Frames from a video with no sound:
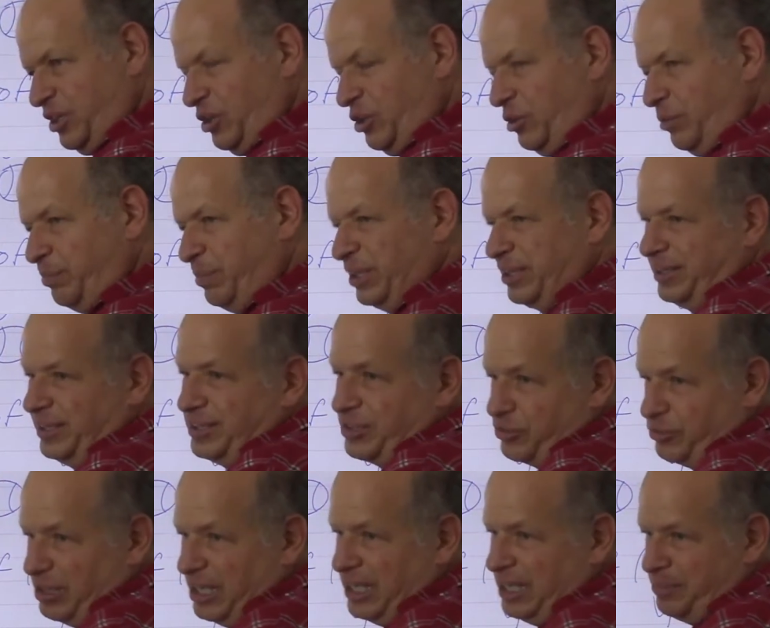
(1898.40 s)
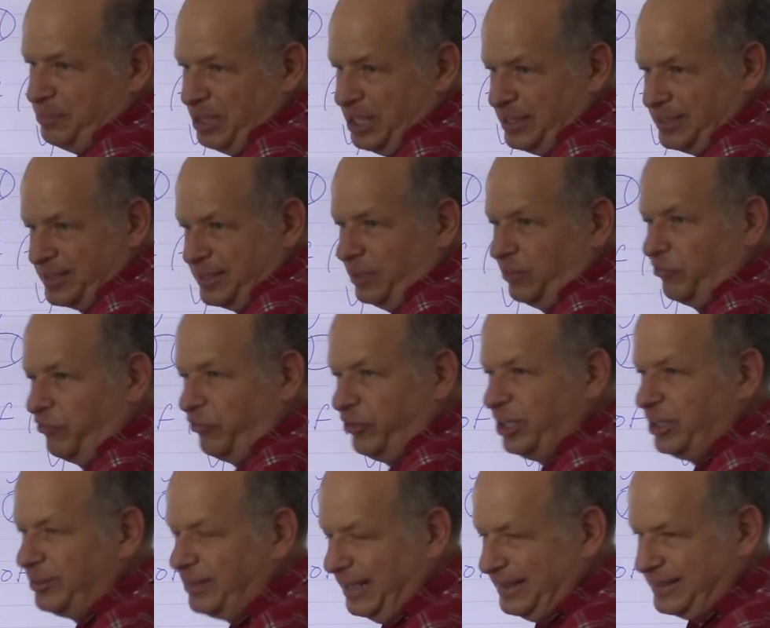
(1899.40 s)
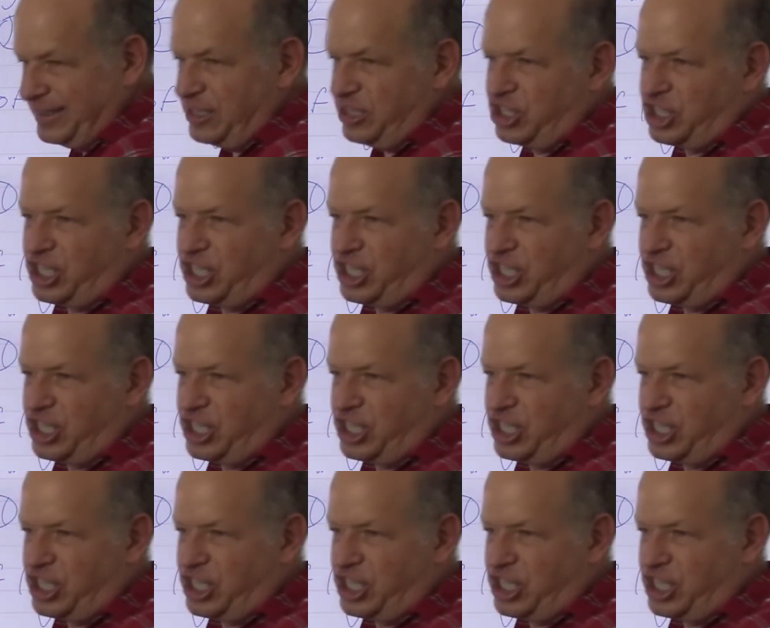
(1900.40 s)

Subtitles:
But this really means that V doesn't